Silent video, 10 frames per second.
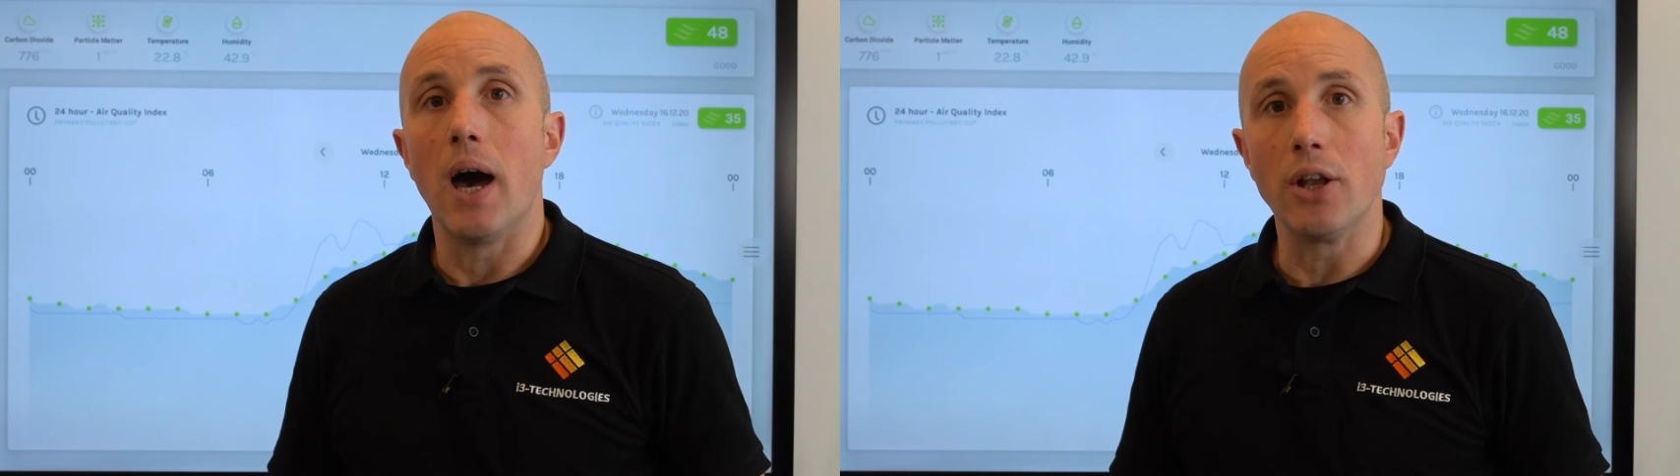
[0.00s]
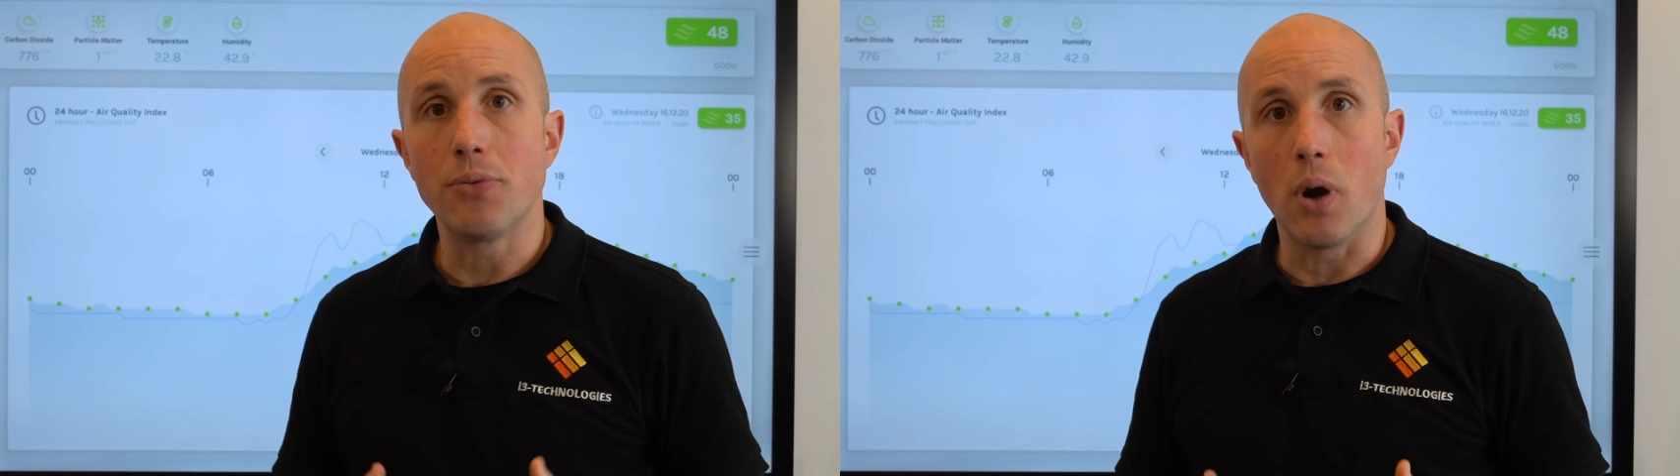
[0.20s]

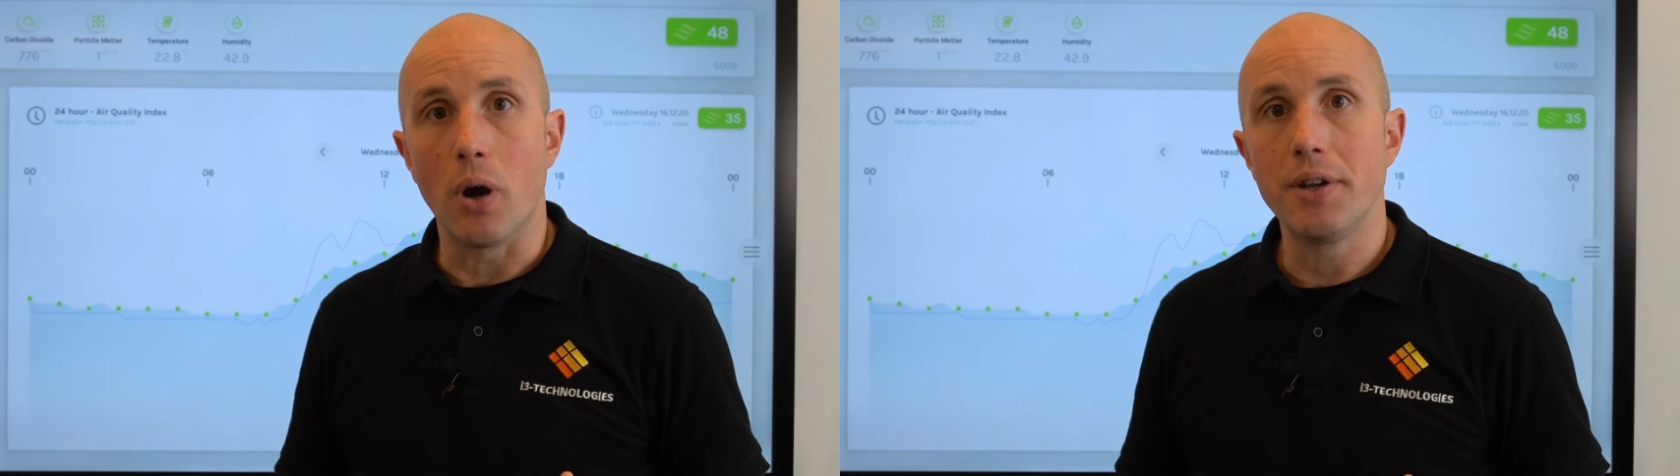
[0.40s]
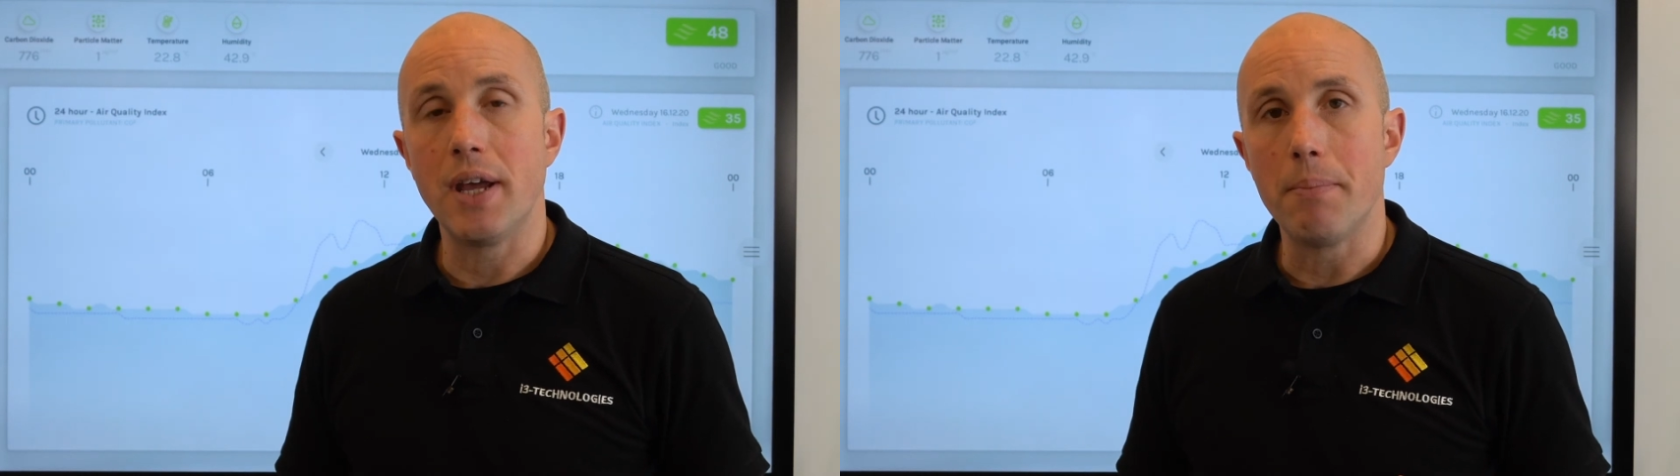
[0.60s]
i3
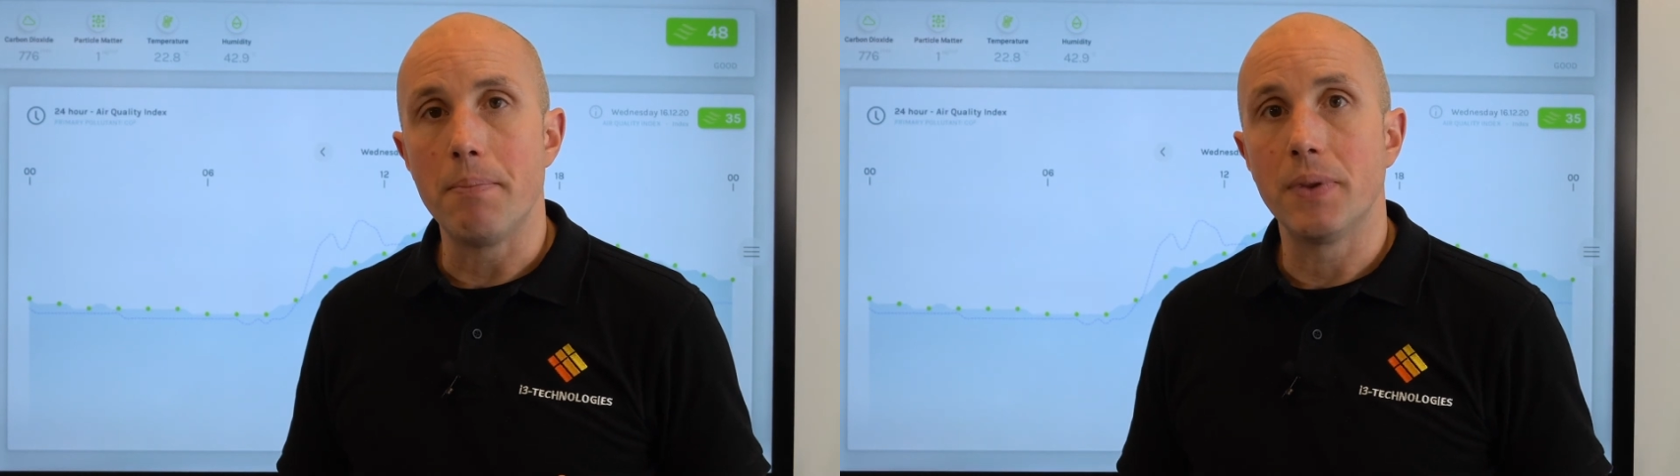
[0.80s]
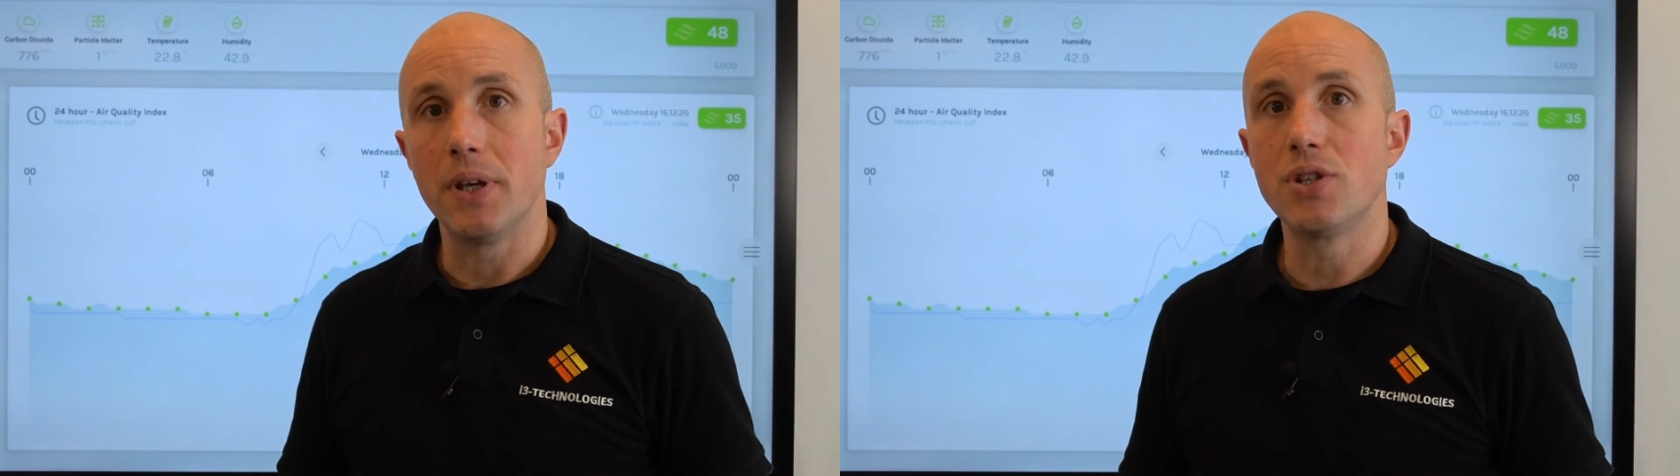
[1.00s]
RDM
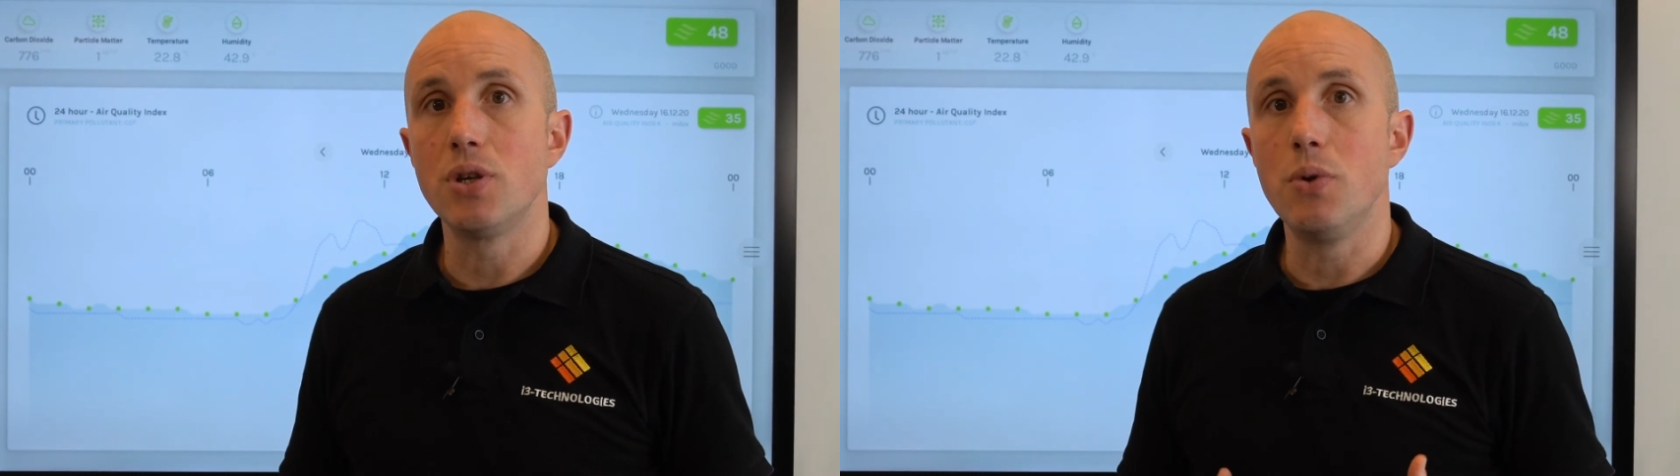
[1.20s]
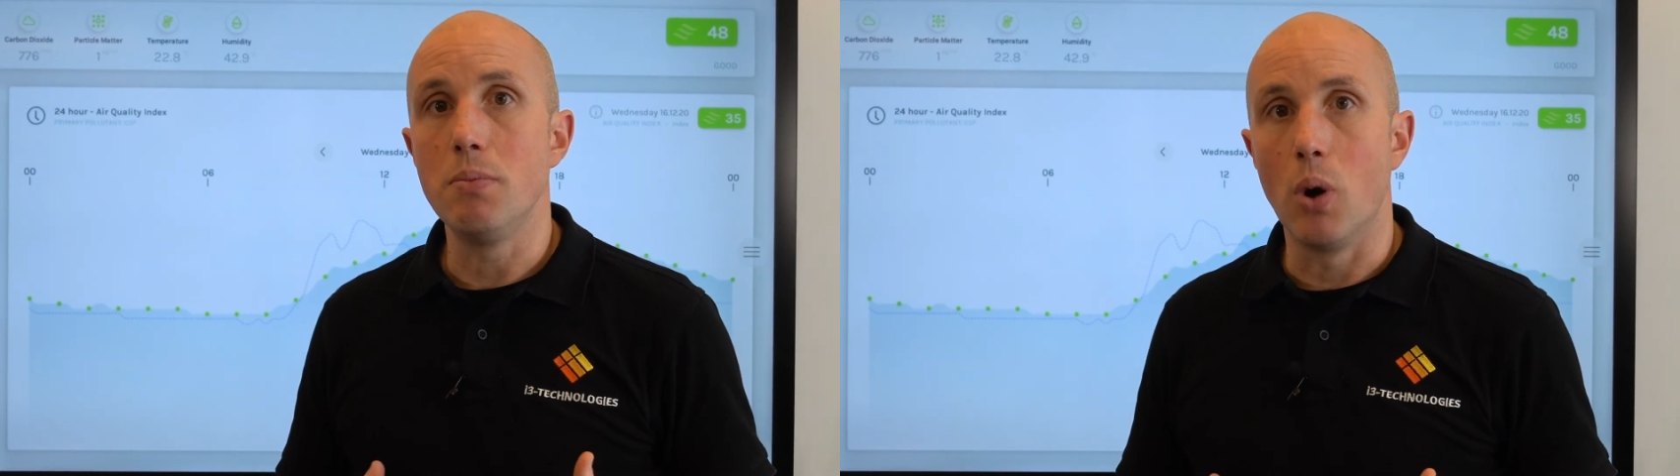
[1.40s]
is
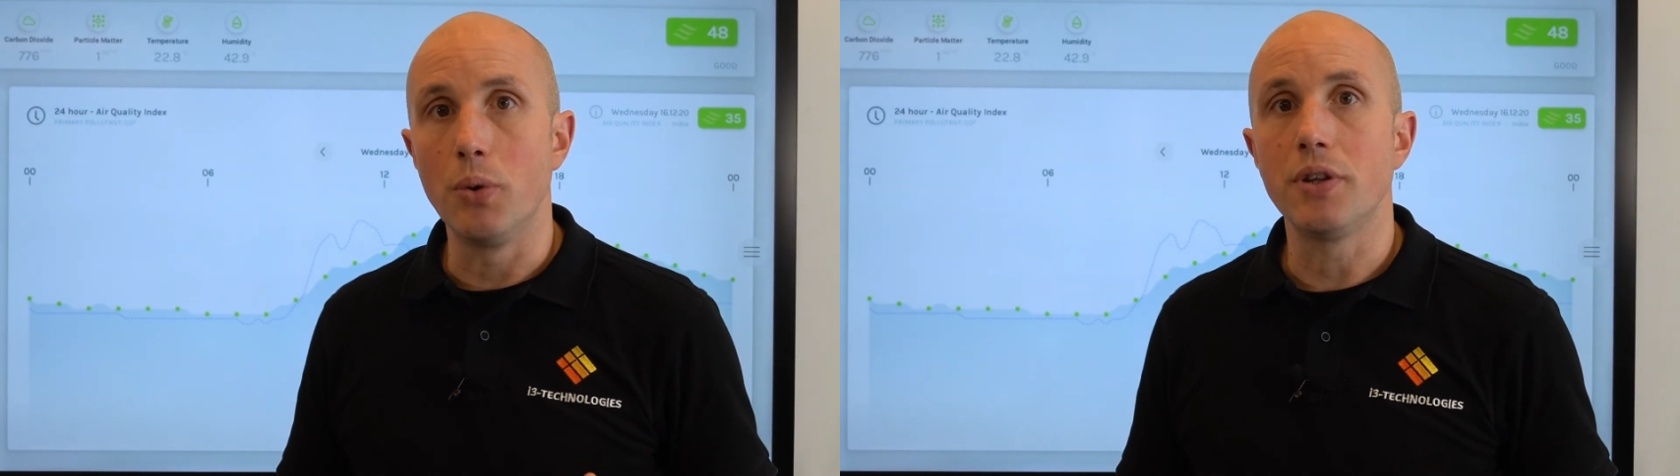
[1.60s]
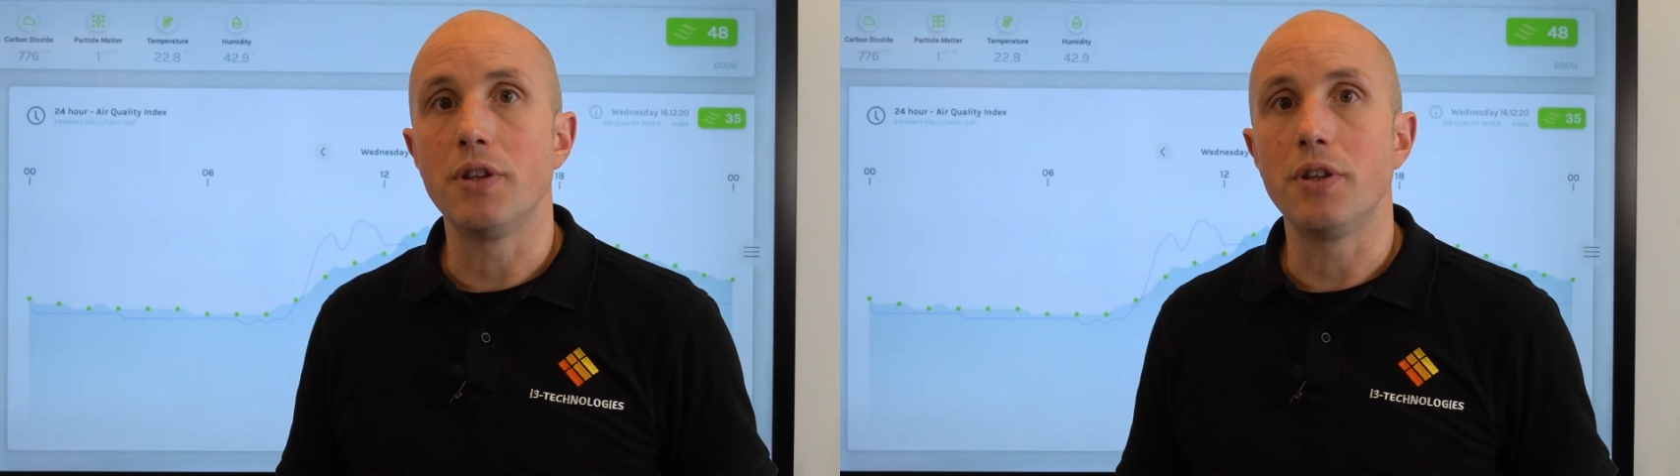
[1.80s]
a remote